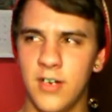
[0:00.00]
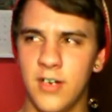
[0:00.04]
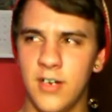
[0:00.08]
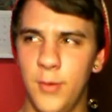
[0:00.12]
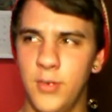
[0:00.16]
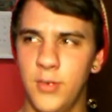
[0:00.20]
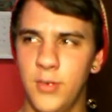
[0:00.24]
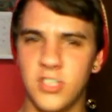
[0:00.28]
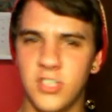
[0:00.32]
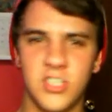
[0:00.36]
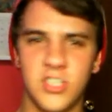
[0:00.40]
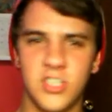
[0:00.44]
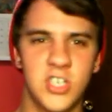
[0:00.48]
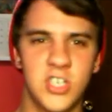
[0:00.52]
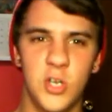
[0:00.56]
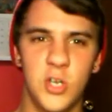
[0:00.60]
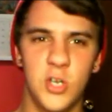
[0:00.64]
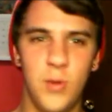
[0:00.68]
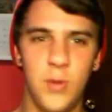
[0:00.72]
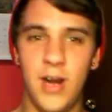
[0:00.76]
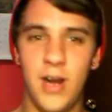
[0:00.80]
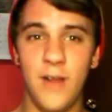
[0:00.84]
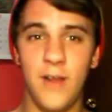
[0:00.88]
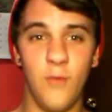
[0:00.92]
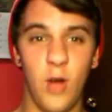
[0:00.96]
I would just do
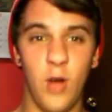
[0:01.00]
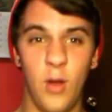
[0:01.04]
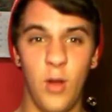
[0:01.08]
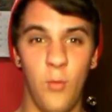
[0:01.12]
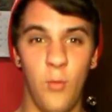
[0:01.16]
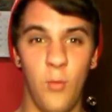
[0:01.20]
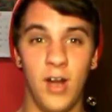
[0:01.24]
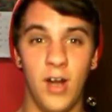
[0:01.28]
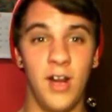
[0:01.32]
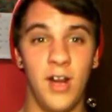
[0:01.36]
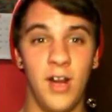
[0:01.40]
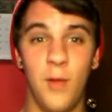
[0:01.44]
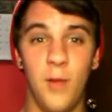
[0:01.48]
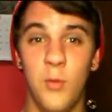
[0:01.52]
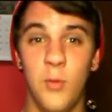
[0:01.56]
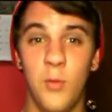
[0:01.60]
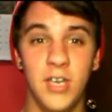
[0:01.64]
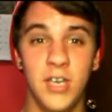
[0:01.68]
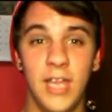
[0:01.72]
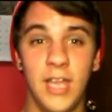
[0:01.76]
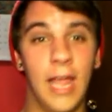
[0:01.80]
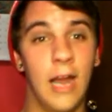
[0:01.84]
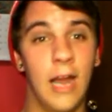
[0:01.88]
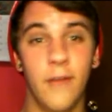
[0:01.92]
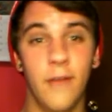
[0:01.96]
whatever I wanted. I
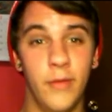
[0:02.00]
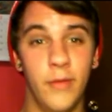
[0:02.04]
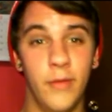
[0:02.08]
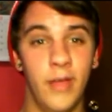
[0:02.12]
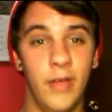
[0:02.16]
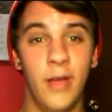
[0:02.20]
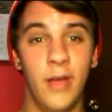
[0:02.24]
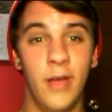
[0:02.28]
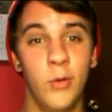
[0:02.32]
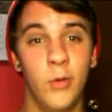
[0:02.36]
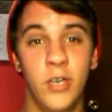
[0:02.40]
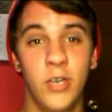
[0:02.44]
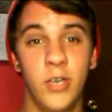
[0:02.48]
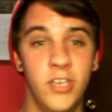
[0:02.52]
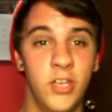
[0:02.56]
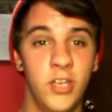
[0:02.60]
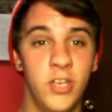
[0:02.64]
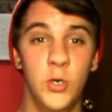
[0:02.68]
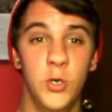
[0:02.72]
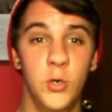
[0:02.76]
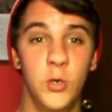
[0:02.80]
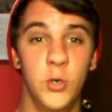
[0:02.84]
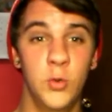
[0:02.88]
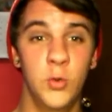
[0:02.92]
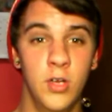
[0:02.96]
wouldn't care if it, I wouldn't
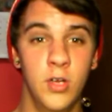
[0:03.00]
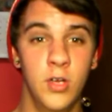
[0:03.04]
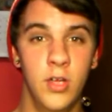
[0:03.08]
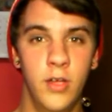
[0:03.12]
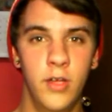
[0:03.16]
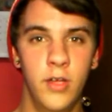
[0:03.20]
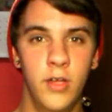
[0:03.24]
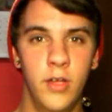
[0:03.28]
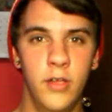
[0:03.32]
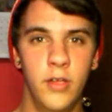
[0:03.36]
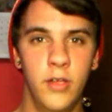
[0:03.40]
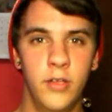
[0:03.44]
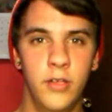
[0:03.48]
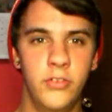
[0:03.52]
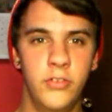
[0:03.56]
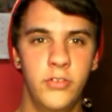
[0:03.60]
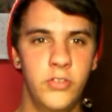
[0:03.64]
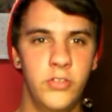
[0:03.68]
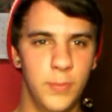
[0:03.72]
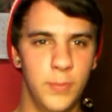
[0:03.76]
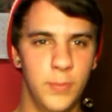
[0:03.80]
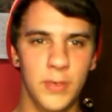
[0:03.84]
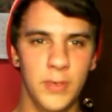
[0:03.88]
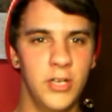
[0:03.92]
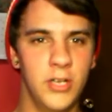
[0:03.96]
do
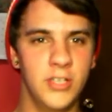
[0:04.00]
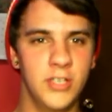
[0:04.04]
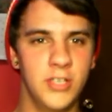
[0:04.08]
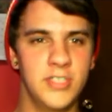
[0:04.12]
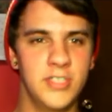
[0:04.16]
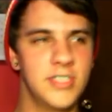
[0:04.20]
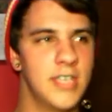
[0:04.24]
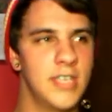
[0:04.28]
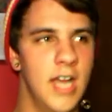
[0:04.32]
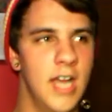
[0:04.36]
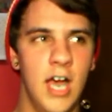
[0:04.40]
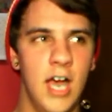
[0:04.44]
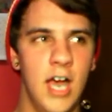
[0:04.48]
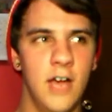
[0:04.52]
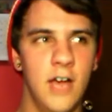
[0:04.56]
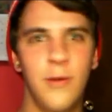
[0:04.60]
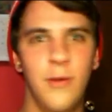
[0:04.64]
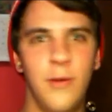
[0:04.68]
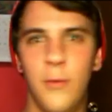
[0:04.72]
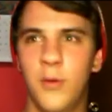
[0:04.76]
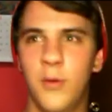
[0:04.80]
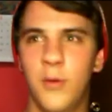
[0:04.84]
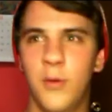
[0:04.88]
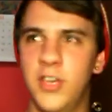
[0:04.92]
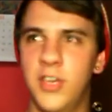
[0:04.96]
super good stuff. I
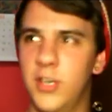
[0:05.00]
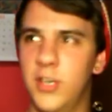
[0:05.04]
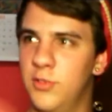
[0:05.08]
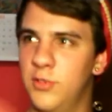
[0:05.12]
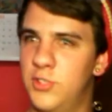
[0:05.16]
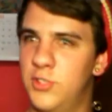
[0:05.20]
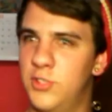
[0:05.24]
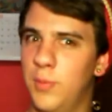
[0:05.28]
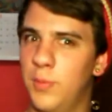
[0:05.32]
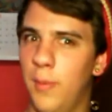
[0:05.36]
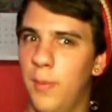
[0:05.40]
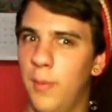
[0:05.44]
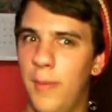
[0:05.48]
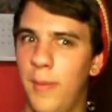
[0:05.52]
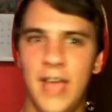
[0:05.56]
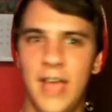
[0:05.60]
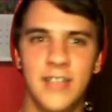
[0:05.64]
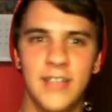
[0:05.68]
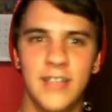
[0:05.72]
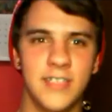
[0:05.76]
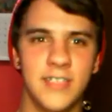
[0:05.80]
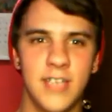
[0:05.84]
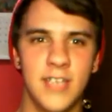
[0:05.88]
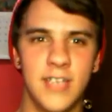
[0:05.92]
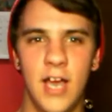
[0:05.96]
wouldn't do super bad
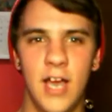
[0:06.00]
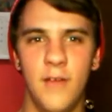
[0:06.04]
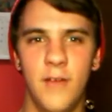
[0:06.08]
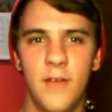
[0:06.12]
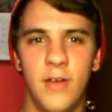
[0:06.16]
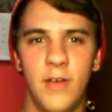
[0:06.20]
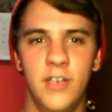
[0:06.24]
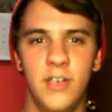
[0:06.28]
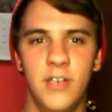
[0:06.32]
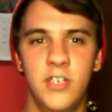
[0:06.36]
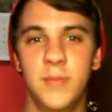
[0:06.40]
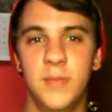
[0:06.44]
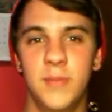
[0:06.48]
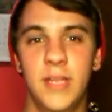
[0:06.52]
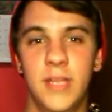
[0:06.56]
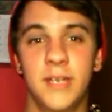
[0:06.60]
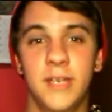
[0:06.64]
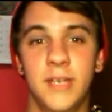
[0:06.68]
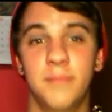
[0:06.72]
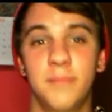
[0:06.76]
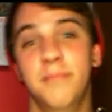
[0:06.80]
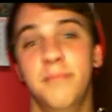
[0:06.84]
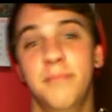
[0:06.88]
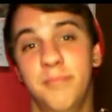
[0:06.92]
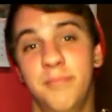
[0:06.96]
stuff. I'd just be like,
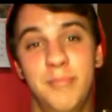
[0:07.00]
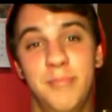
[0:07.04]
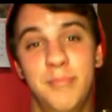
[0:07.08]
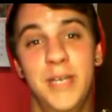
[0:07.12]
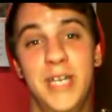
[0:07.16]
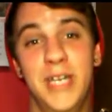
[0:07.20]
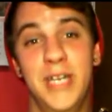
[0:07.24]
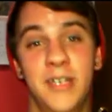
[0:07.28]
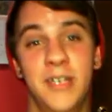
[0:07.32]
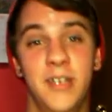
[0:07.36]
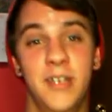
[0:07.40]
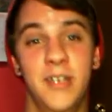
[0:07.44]
meh.